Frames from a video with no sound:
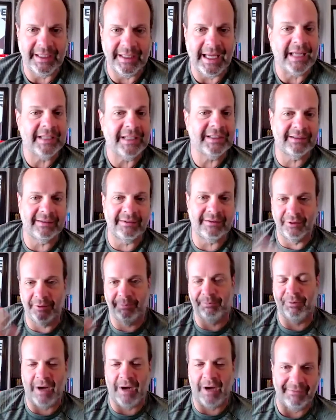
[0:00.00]
Yes, your
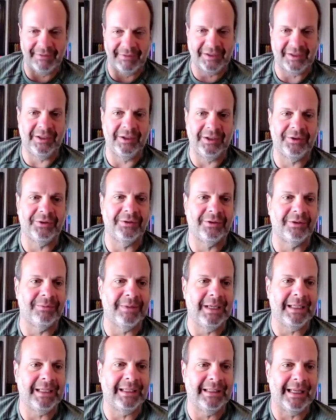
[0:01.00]
privacy issues are
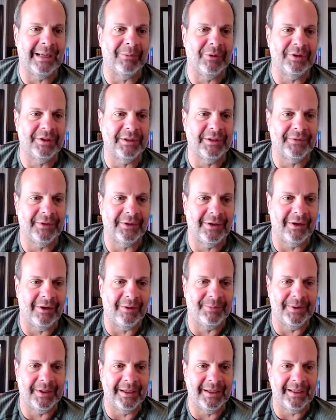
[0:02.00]
making that more
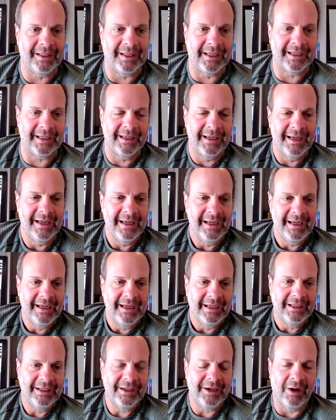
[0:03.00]
difficult. But like,
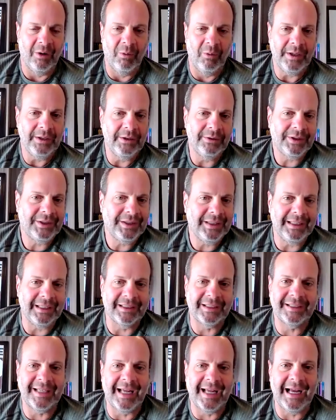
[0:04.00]
when you see a
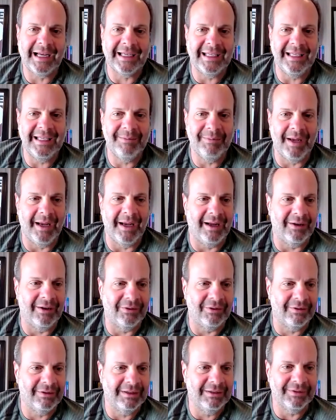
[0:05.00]
stock email
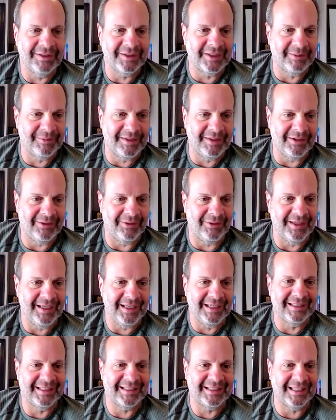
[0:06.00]
or even something that you
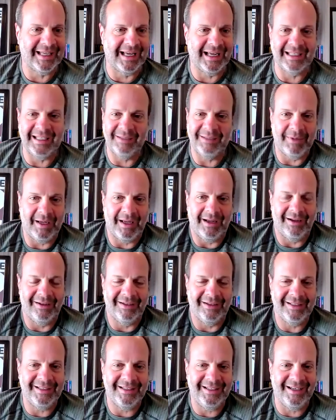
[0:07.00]
think is a stock
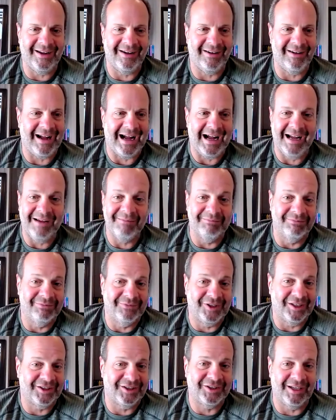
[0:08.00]
email, I'm
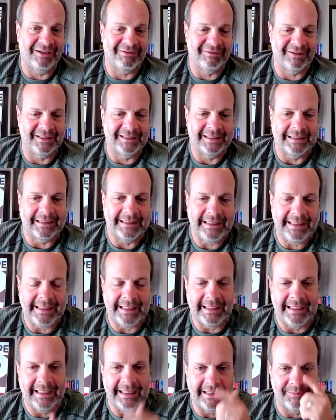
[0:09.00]
just generally
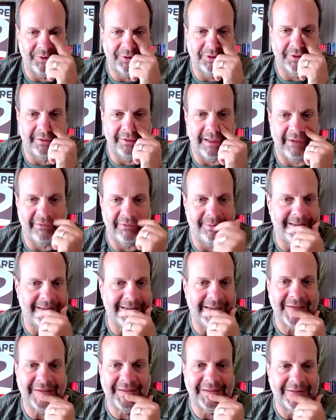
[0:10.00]
deleting it. And I'm sure everybody
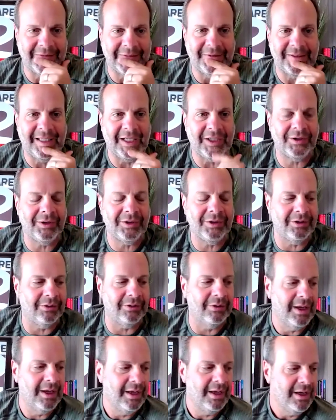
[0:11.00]
else is doing that
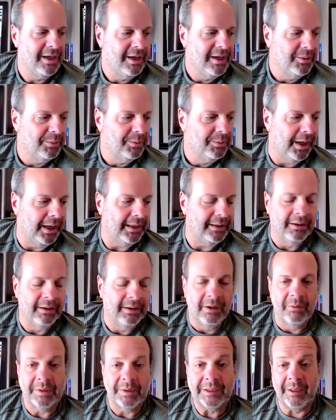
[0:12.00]
too. But
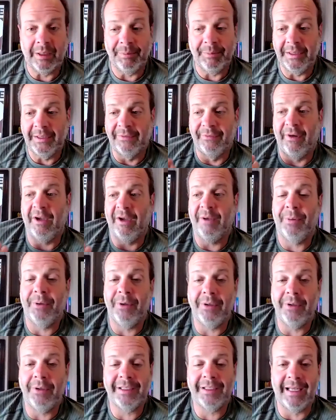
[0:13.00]
when something's very
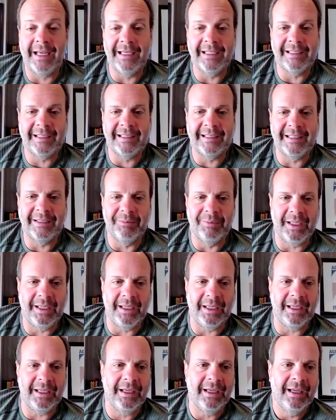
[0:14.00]
personalized to
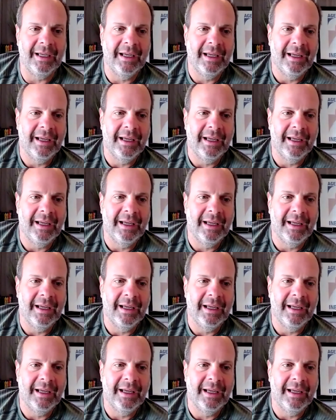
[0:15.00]
me,